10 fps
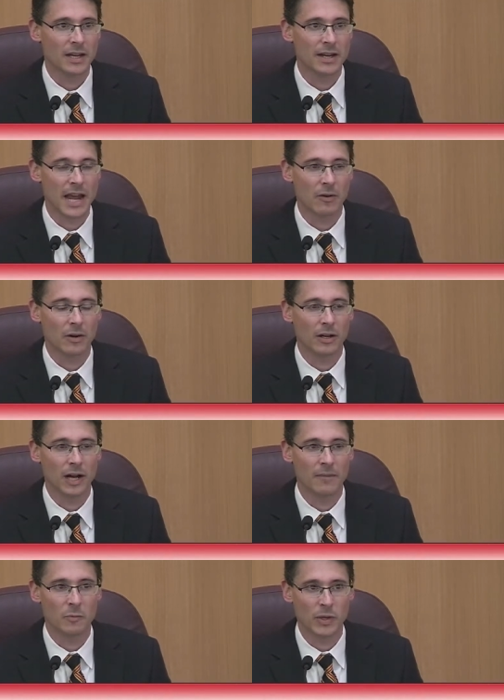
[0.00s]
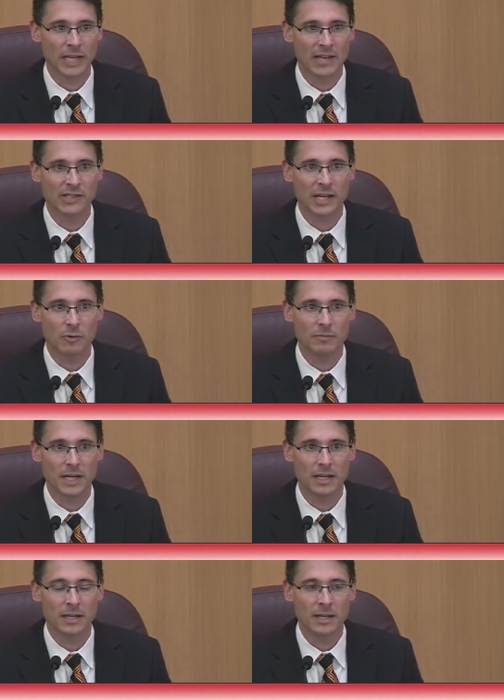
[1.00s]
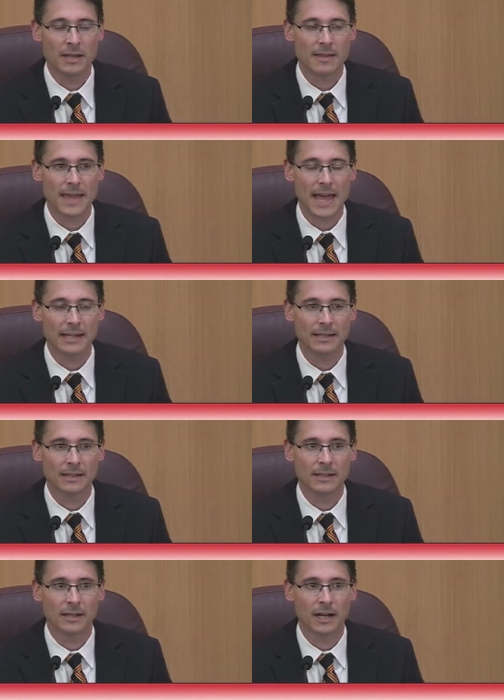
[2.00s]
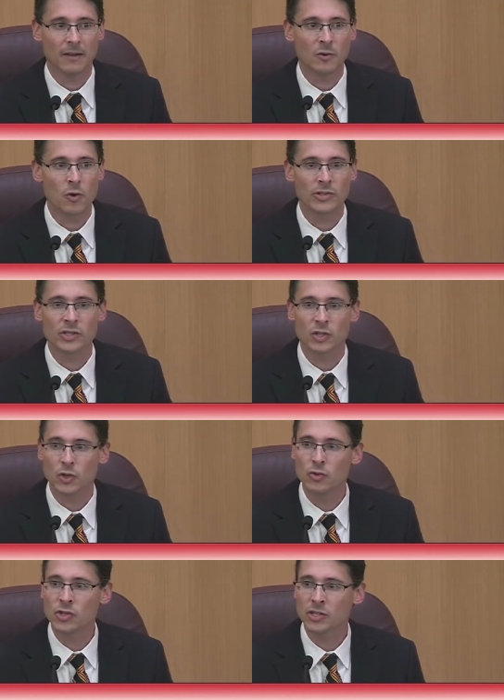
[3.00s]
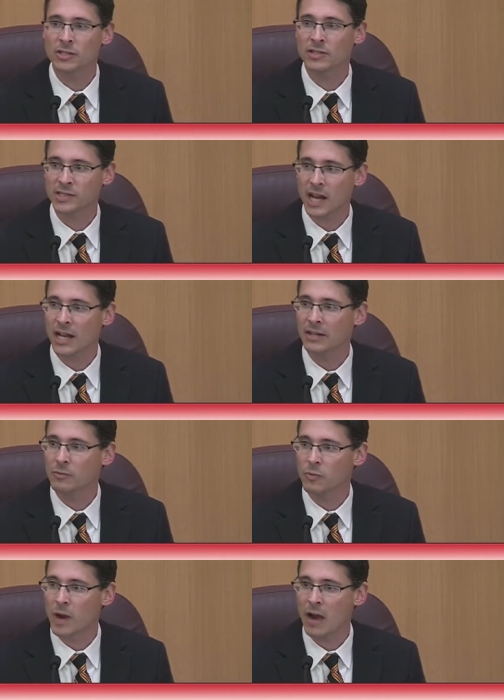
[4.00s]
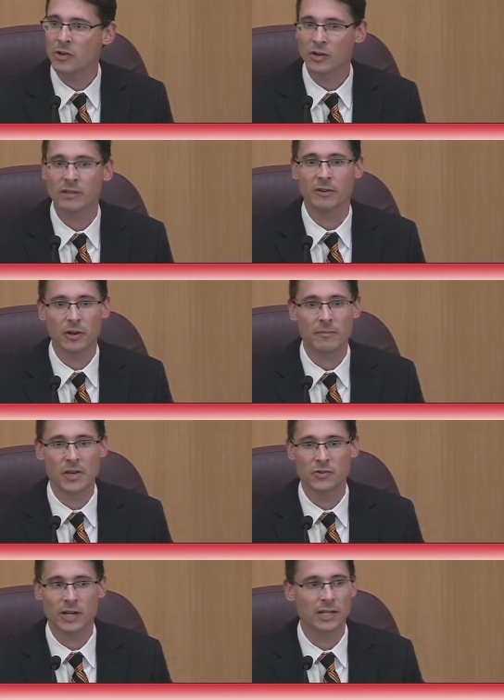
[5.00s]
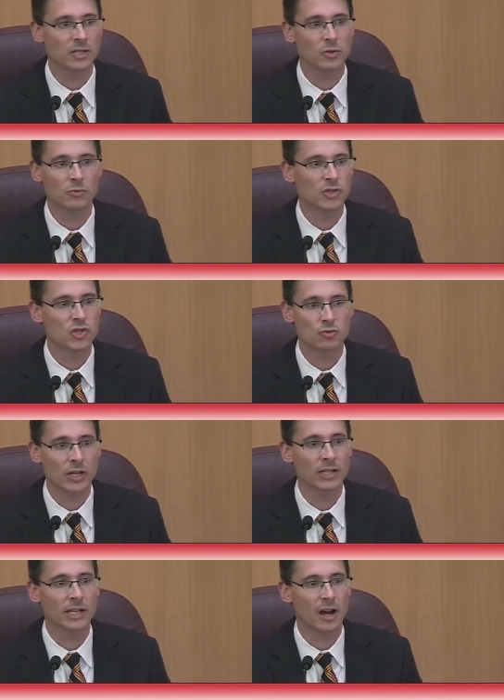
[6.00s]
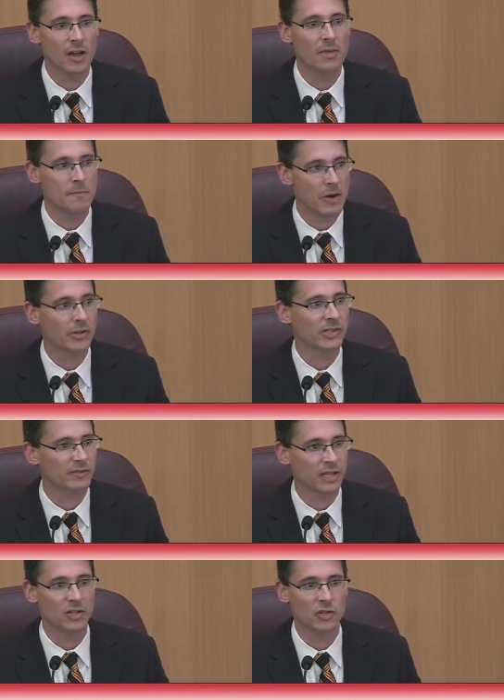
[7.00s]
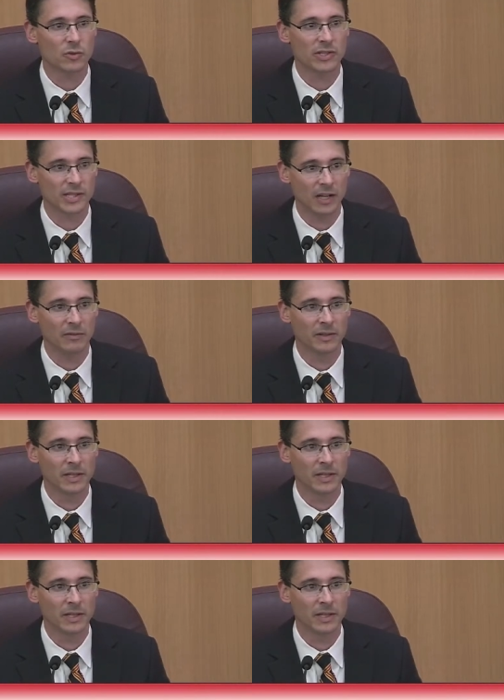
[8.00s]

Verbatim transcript: Now, um, one last thing would be that, uh, of course, you should decide how you're going to vote on Measure 92 strictly on the merits of the issue itself.